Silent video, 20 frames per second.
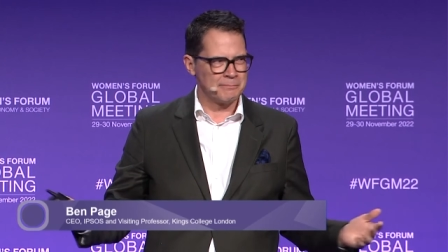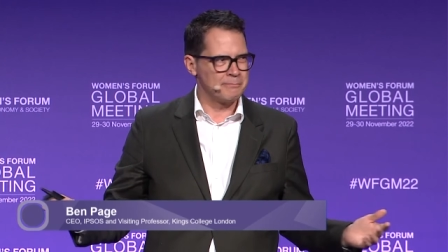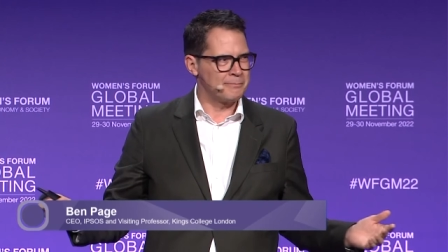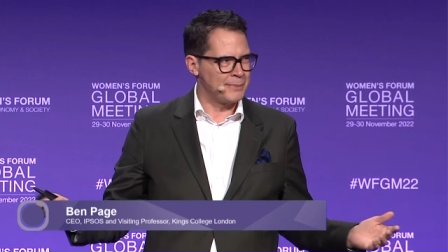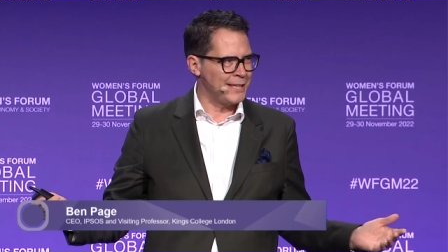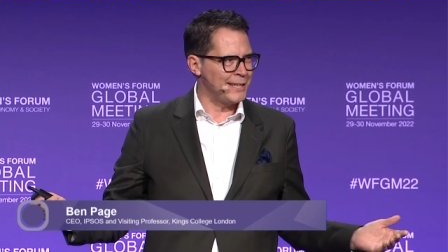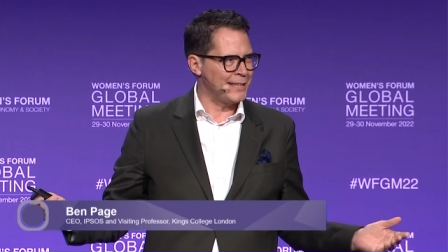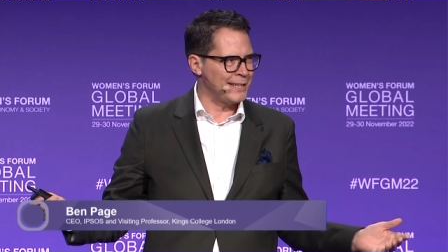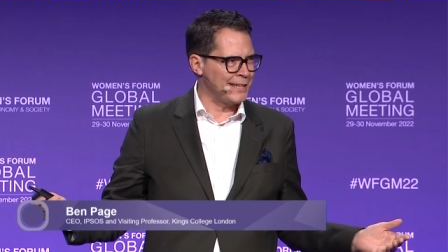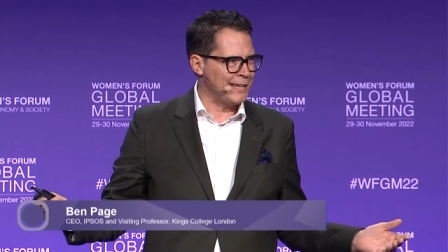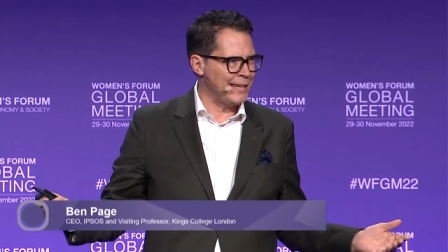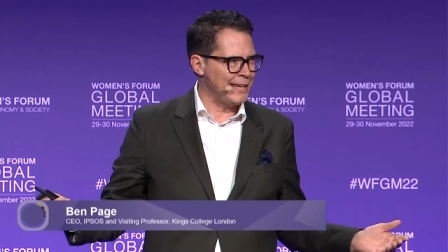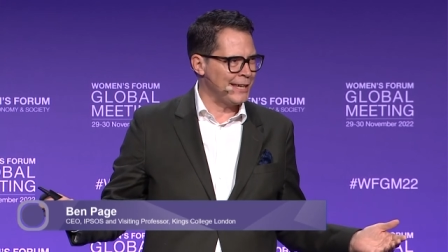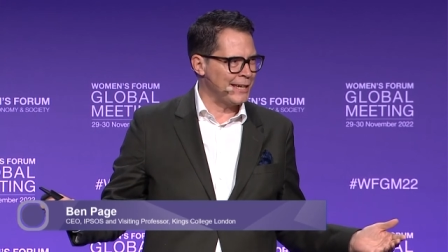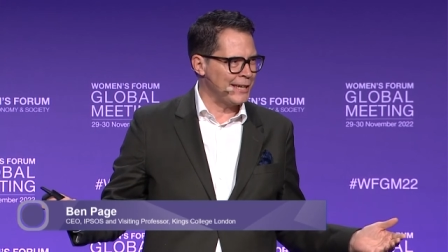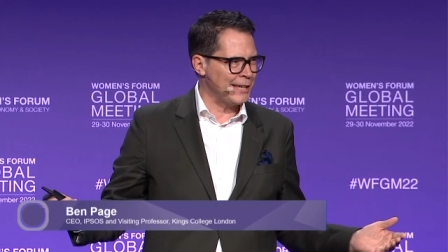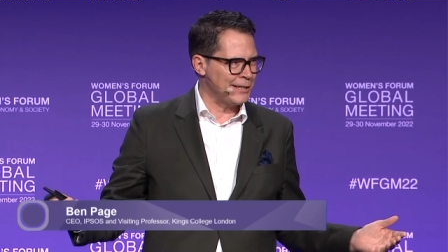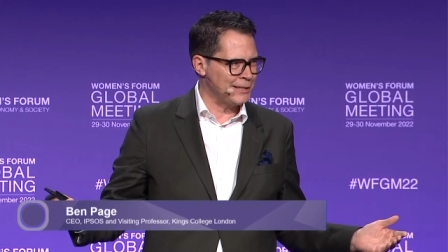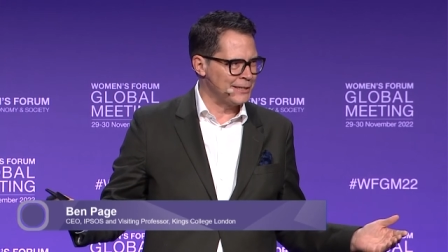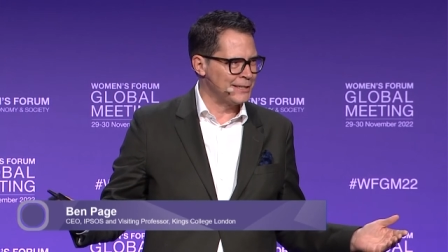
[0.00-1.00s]
being
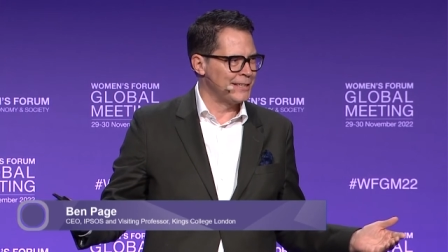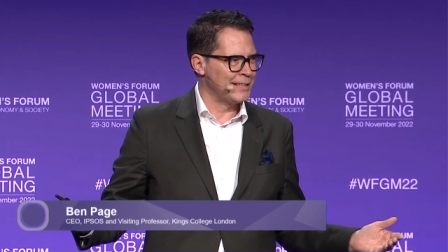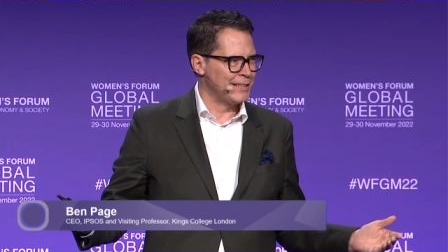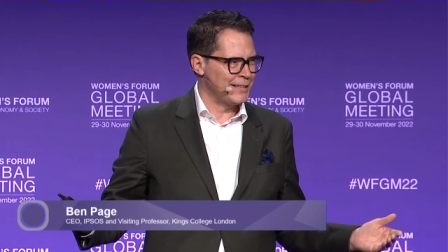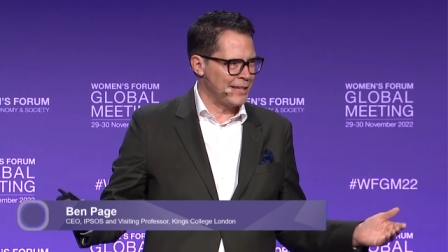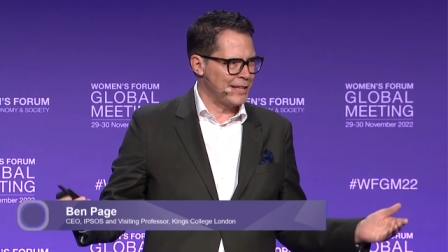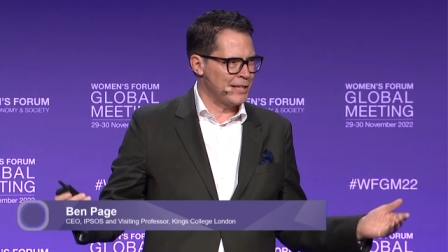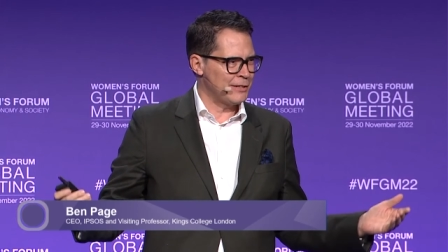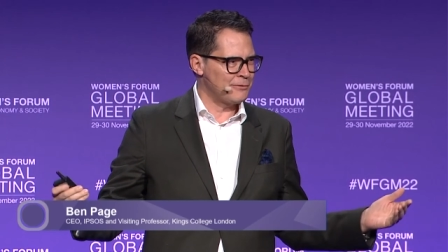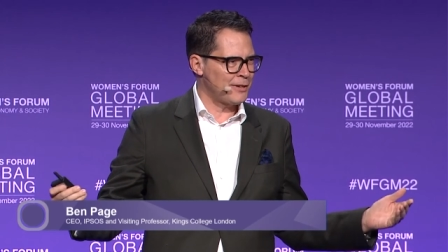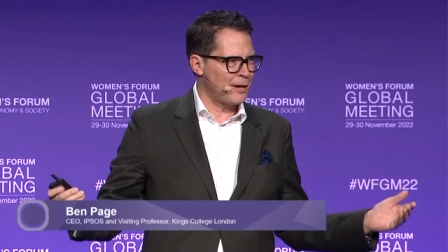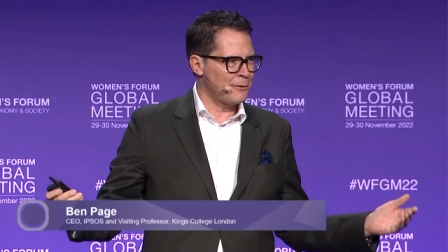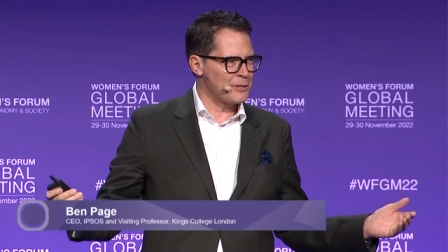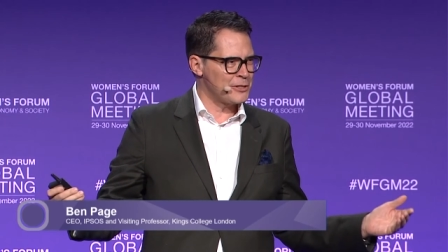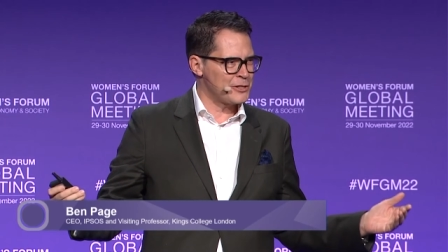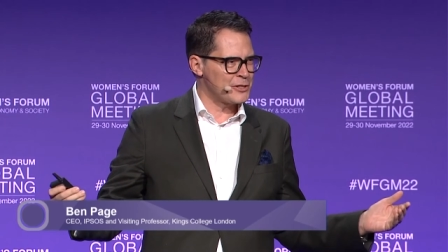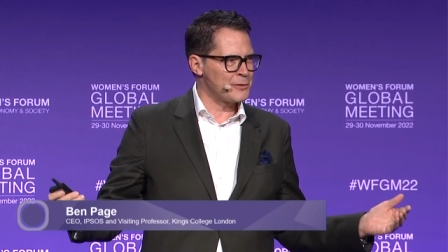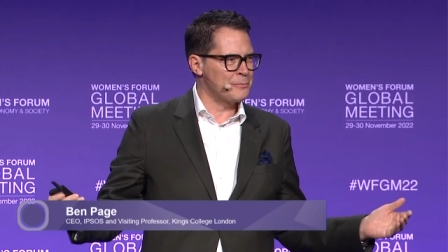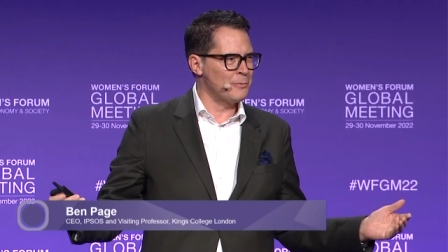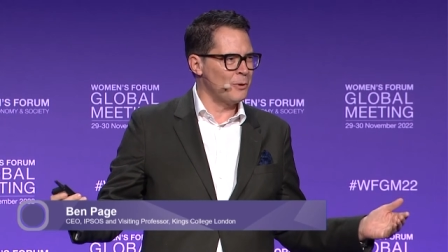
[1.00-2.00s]
here in a very
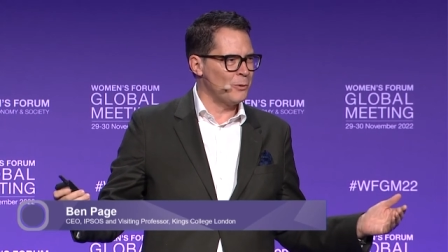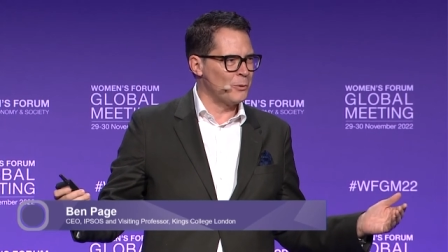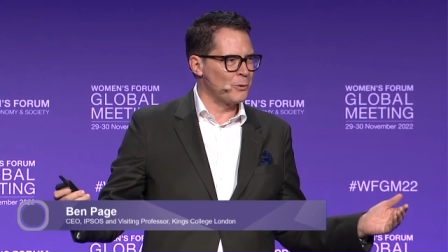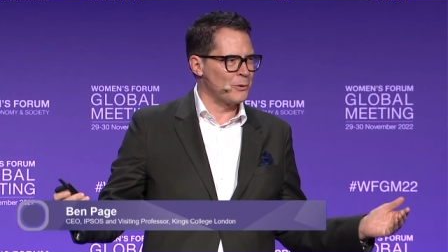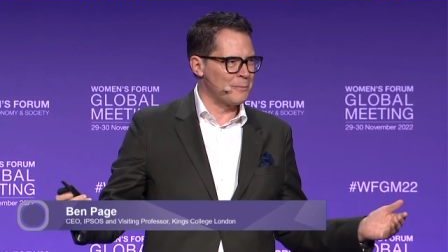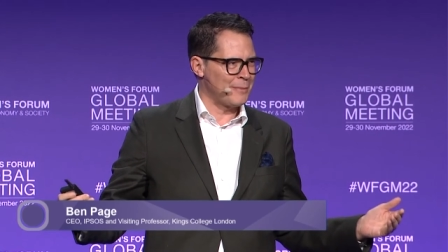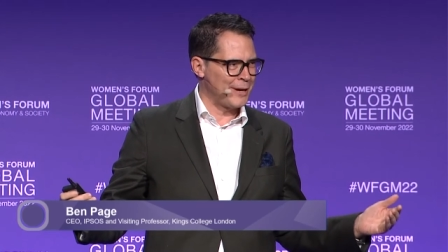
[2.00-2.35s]
small